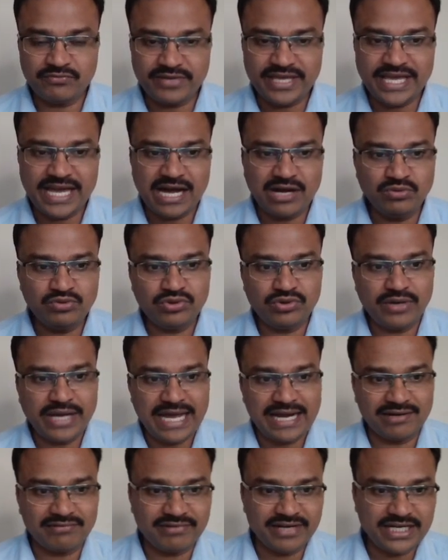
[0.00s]
we have to
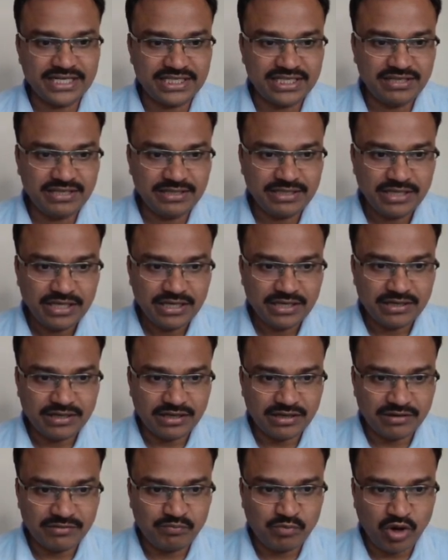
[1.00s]
calculate the
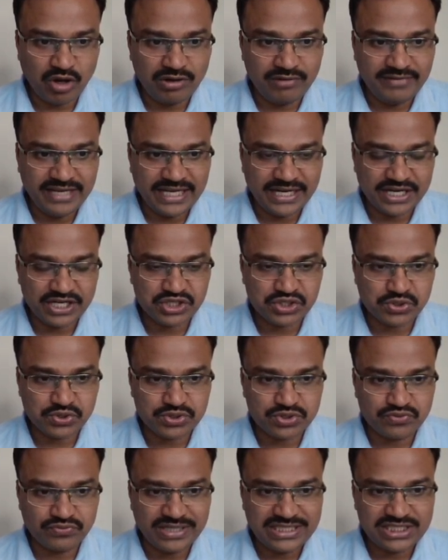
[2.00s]
following
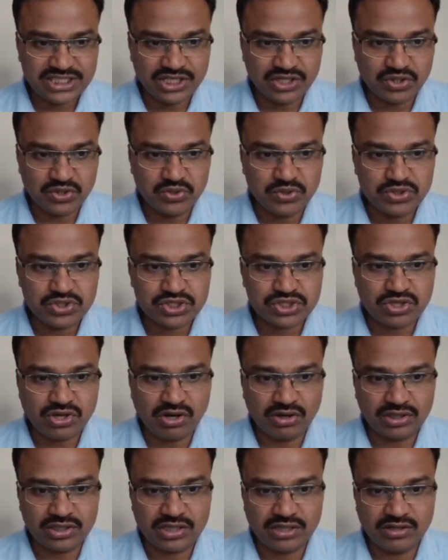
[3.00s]
ratios, which includes
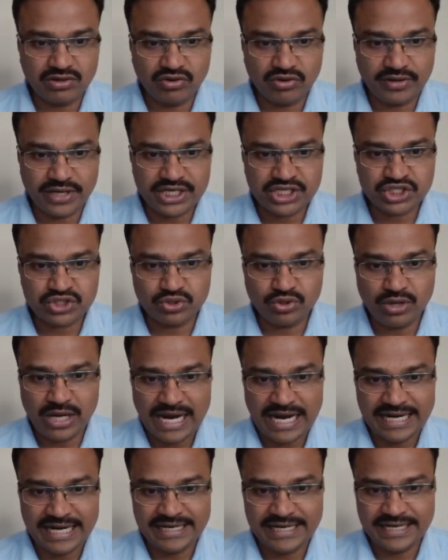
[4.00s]
stock turnover ratio
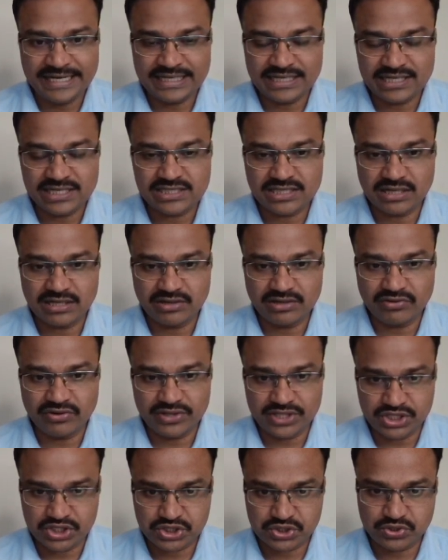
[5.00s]
and debtor turnover
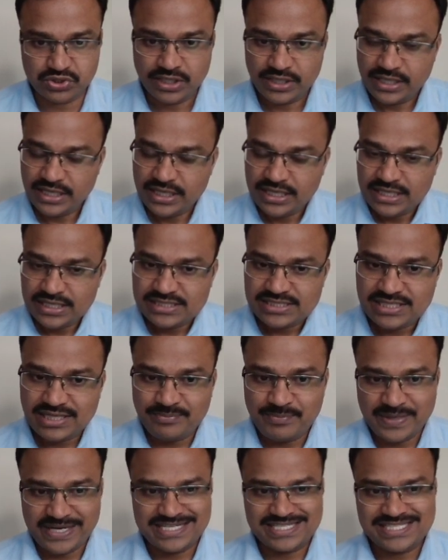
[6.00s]
ratio.
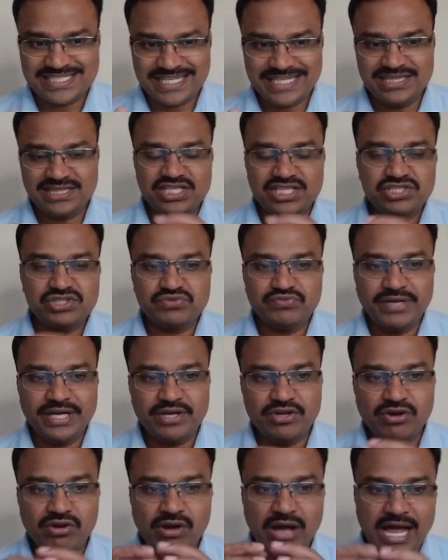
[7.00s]
See friends, in this
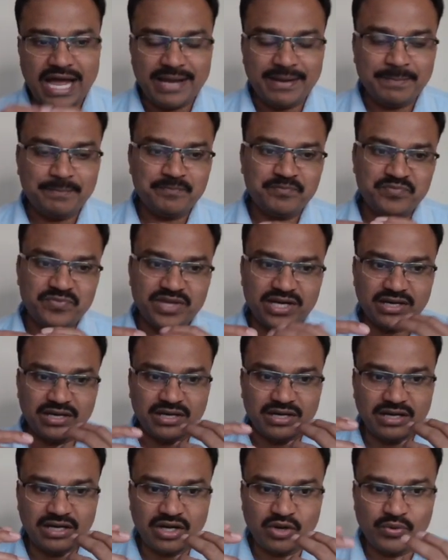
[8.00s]
video, I am
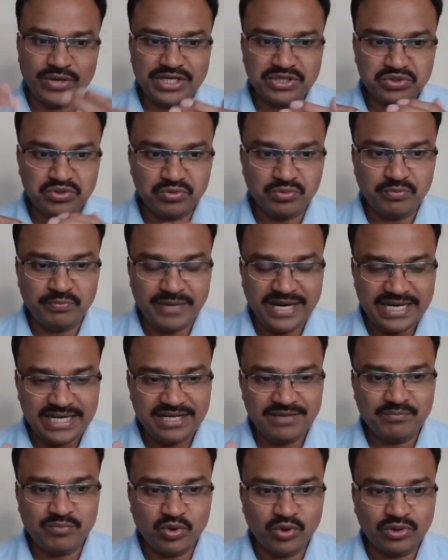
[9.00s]
going to
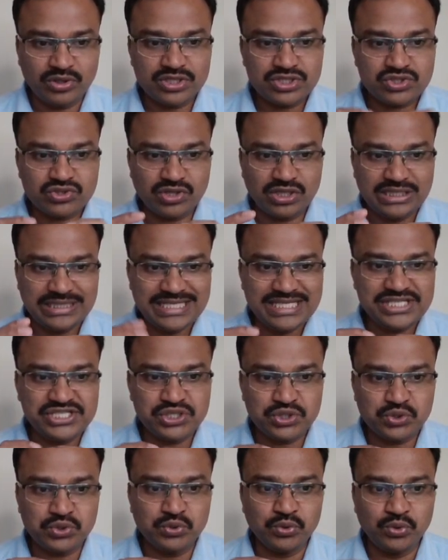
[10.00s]
mainly focus on
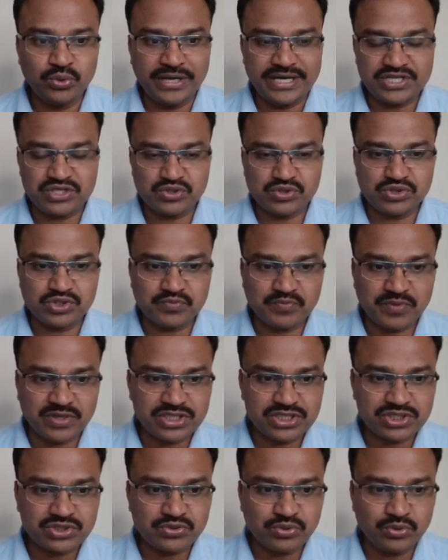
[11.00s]
these two ratios,
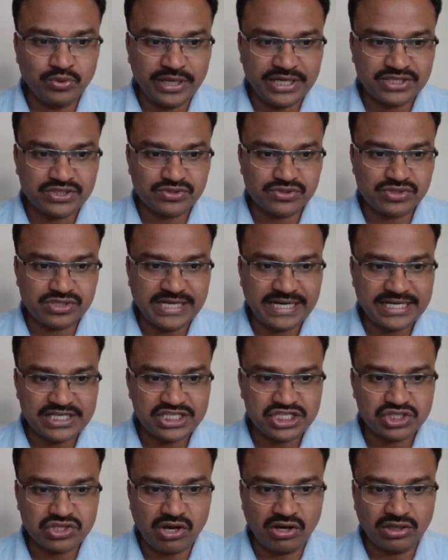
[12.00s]
first two ratios, that
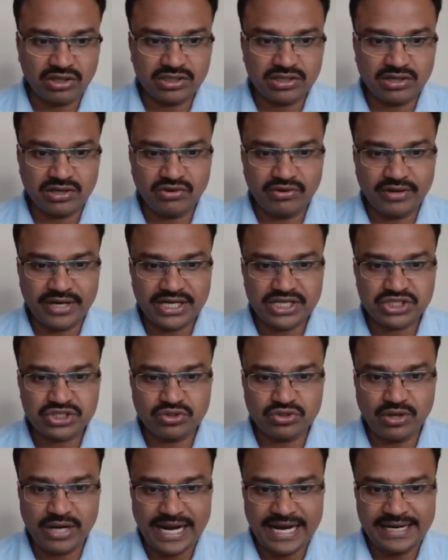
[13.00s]
is stock turnover
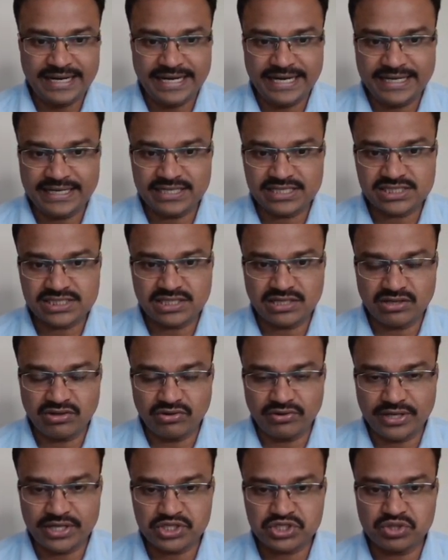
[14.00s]
ratio and debtors
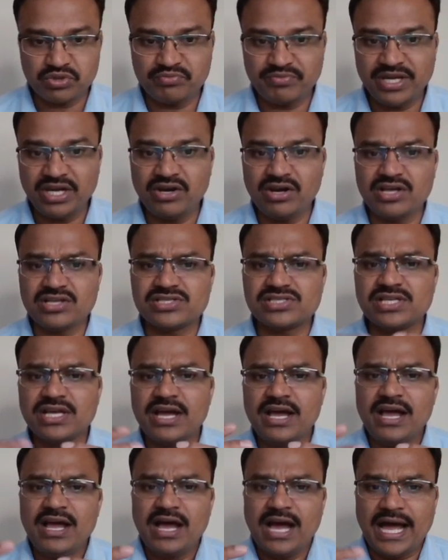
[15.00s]
turnover ratio, because
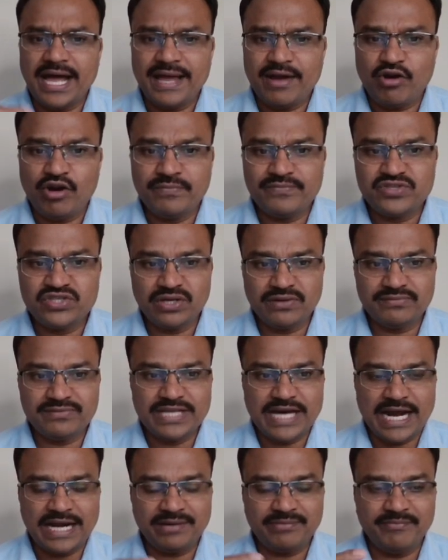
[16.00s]
I observe
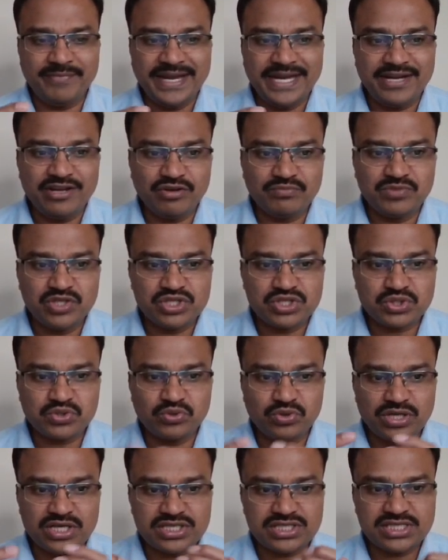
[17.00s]
that many of the
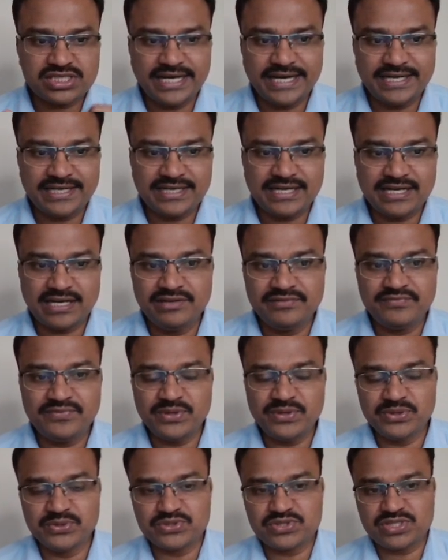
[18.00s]
students get
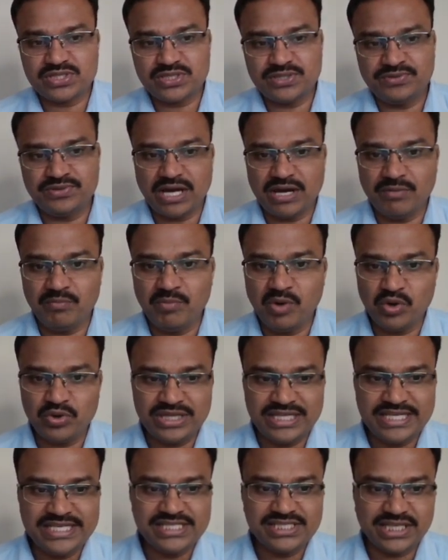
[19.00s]
confused about
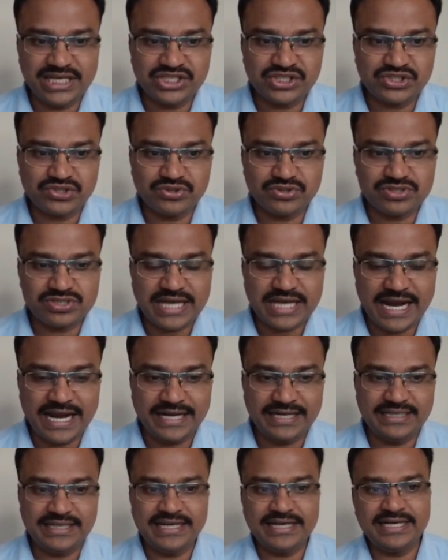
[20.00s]
these ratios and